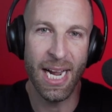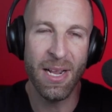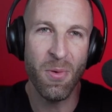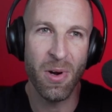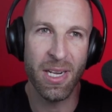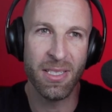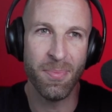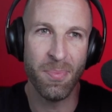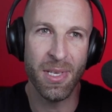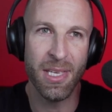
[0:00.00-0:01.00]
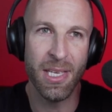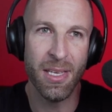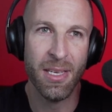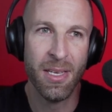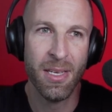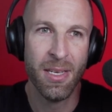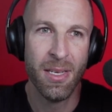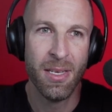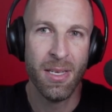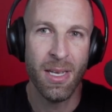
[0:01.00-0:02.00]
I didn't want it to be...
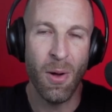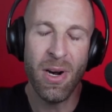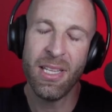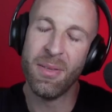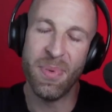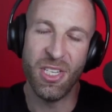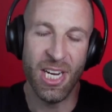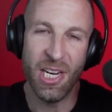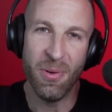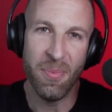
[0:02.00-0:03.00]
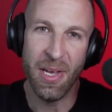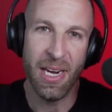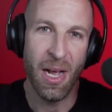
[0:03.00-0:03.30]
I wanted it to be genuine, man.